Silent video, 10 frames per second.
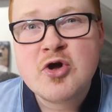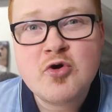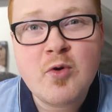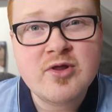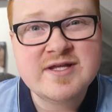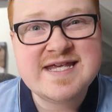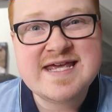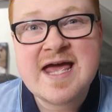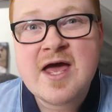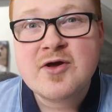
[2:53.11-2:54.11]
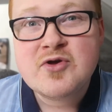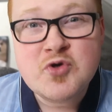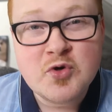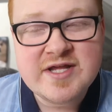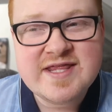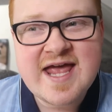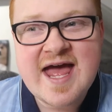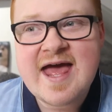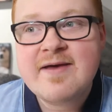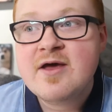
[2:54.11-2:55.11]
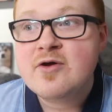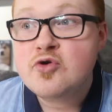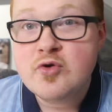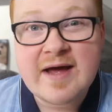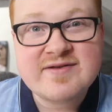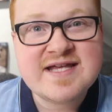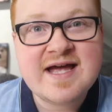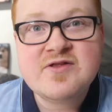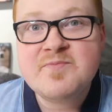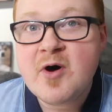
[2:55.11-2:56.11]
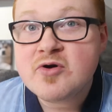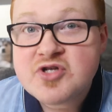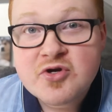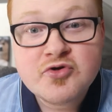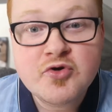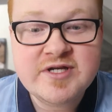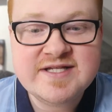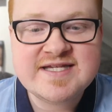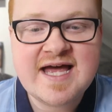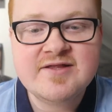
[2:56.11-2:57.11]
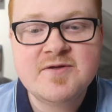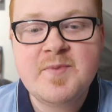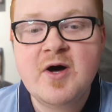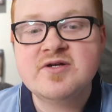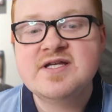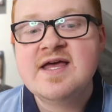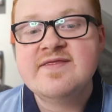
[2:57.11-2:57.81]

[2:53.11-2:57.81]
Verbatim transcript: quality, good in the air, good outside the box, good inside the box.